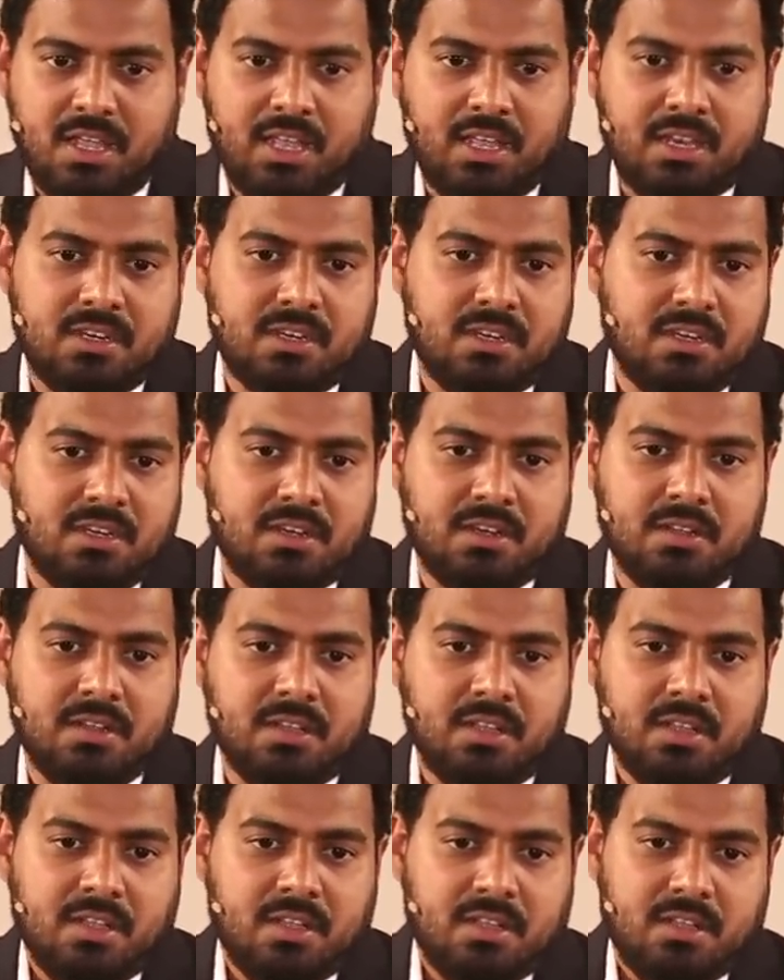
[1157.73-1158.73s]
And
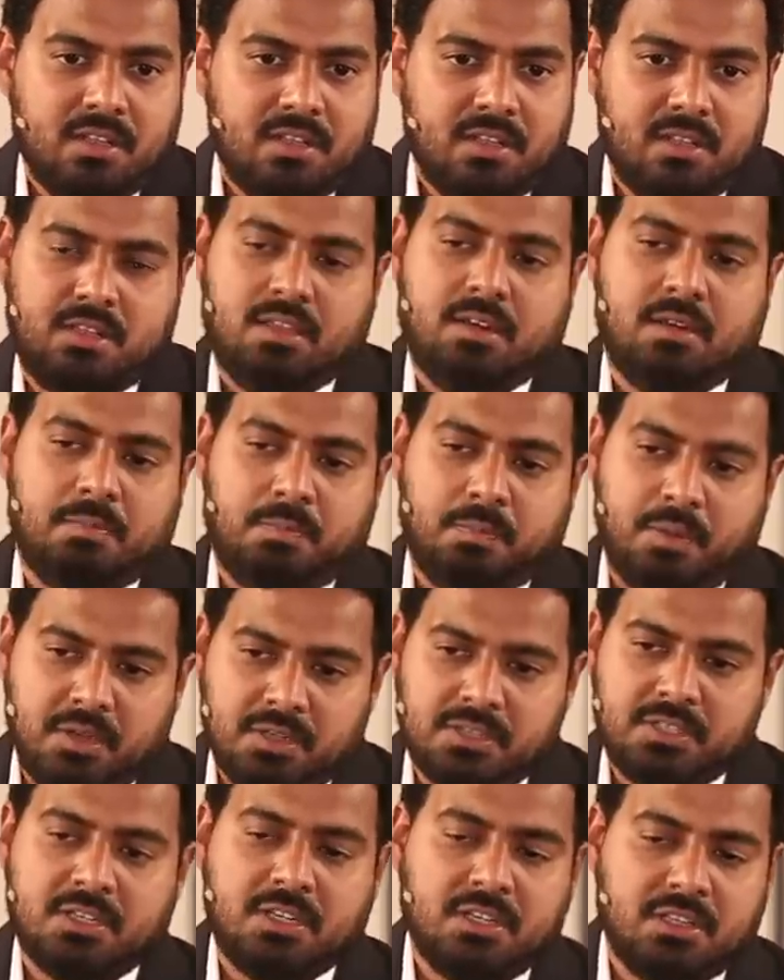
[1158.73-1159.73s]
the
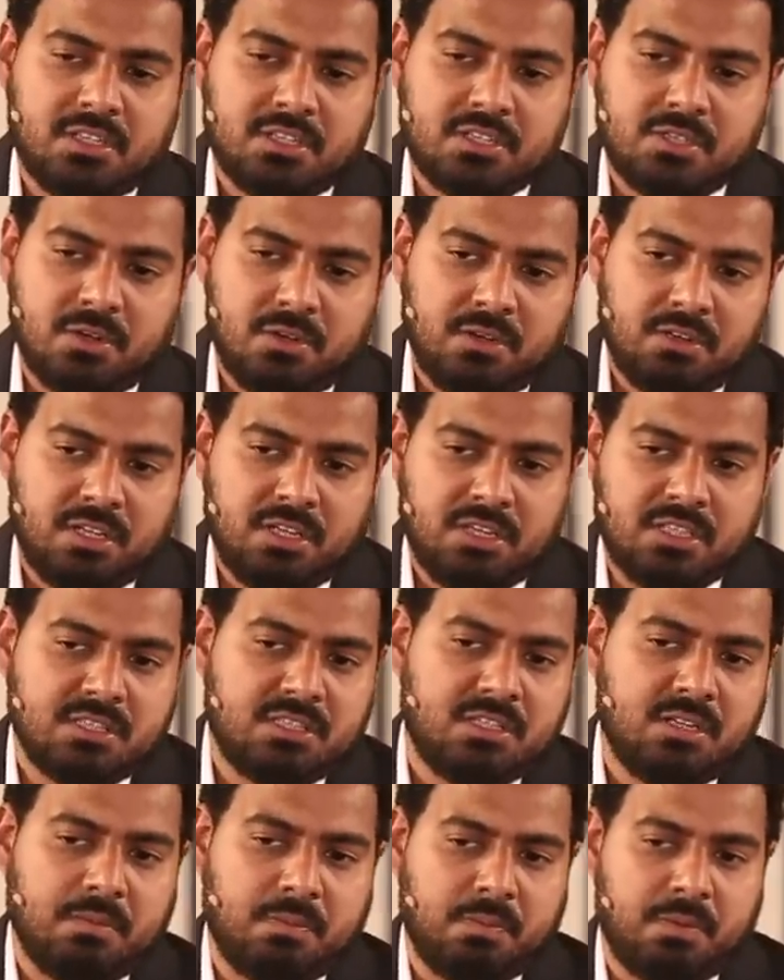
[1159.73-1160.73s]
person in the story
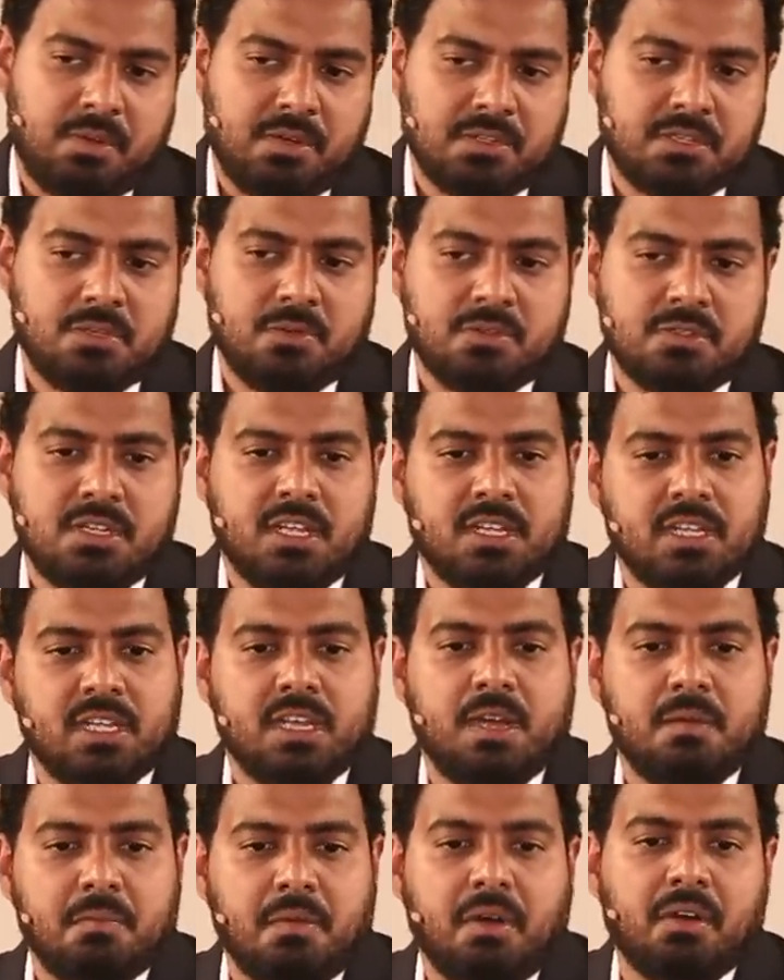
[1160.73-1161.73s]
is the person who's
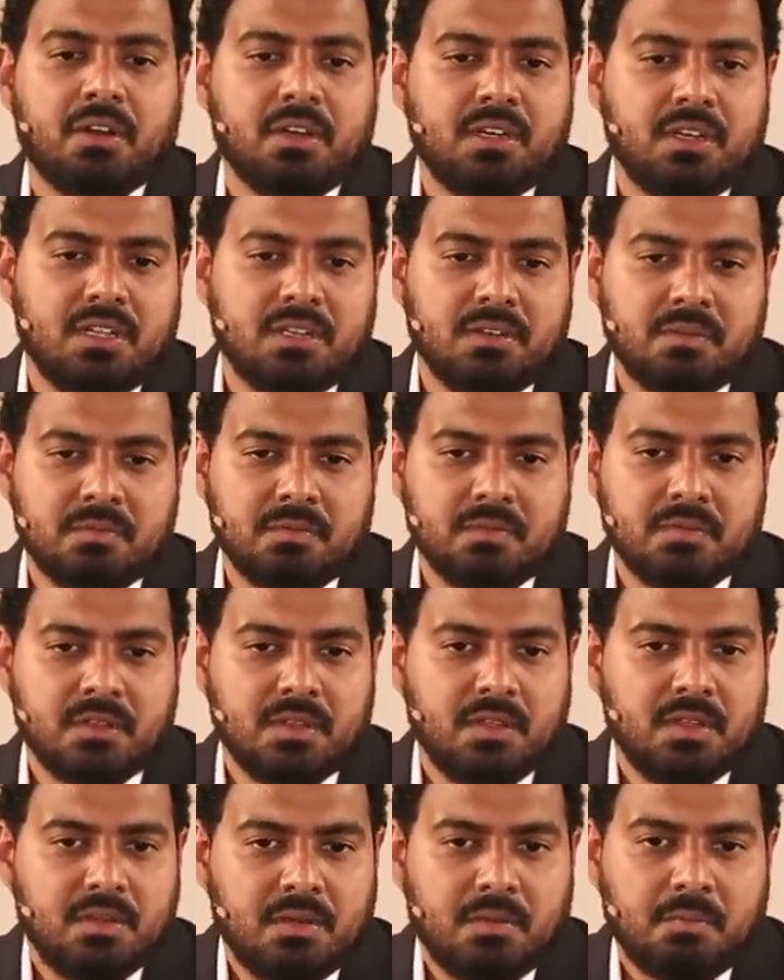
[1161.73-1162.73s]
taking up marketing
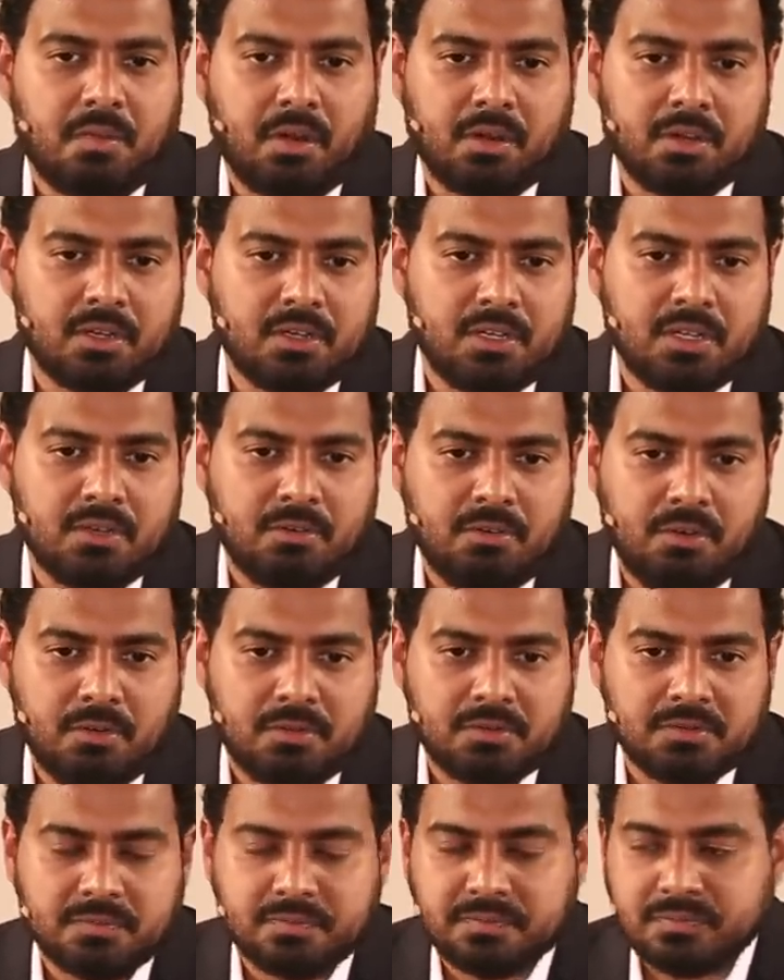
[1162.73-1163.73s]

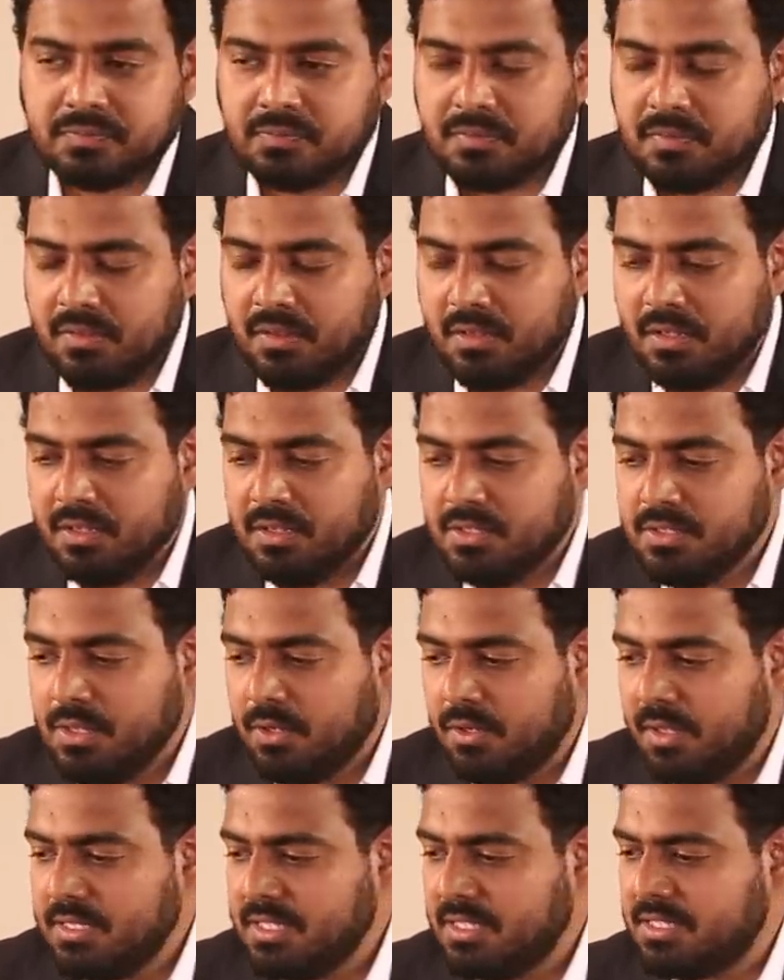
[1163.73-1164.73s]
role.
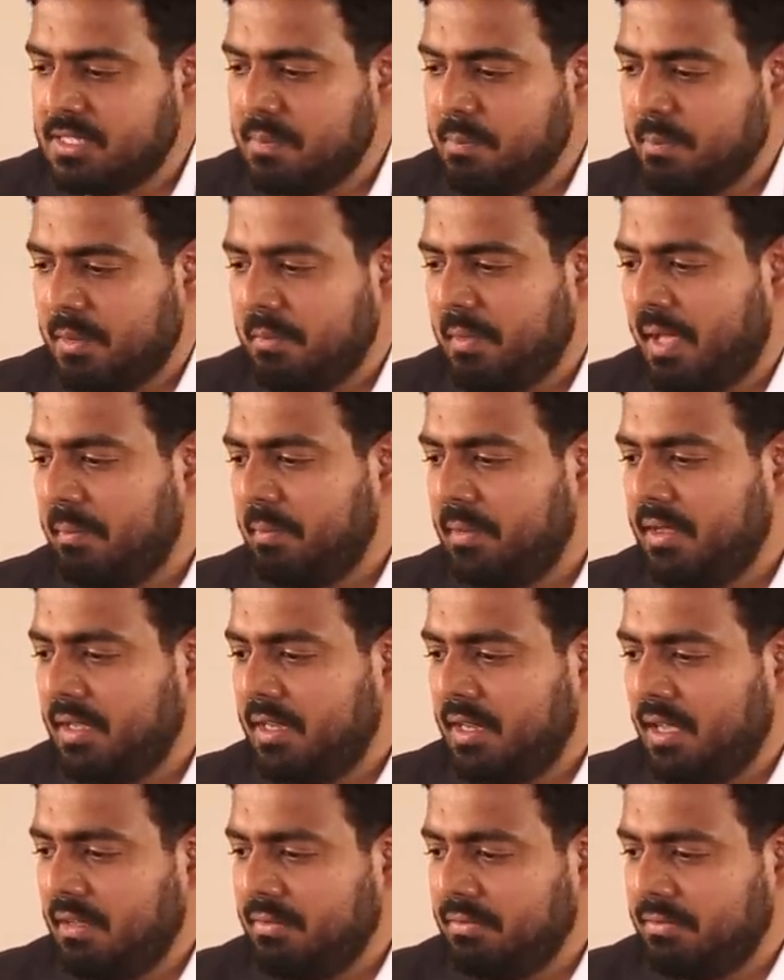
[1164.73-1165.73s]
So is it simple mapping
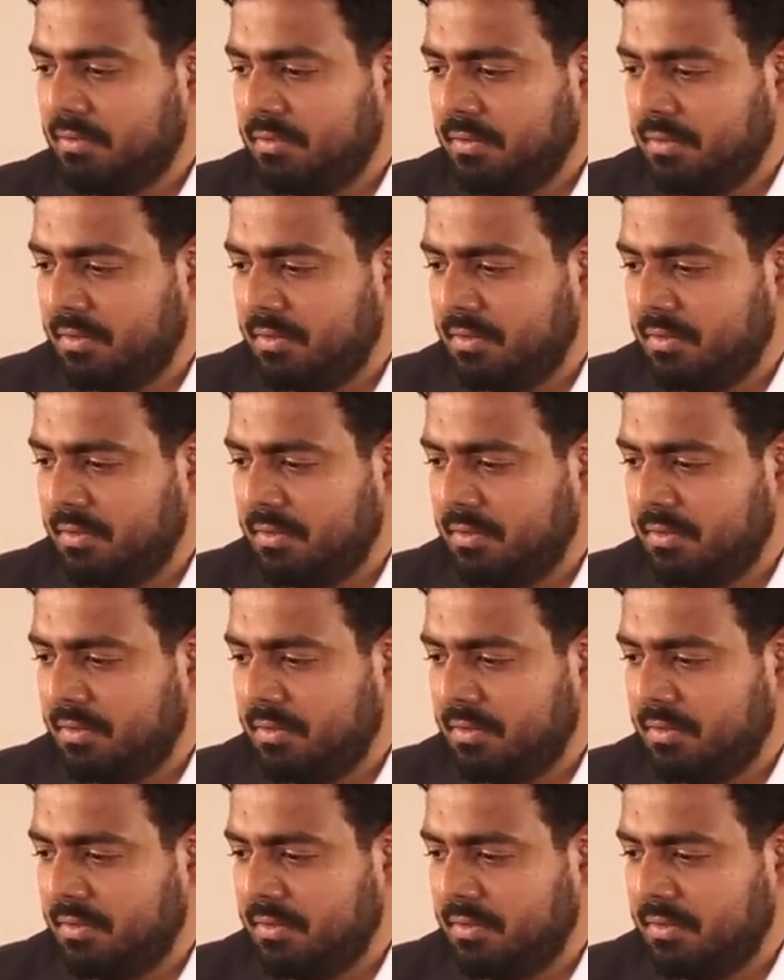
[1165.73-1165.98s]
enough?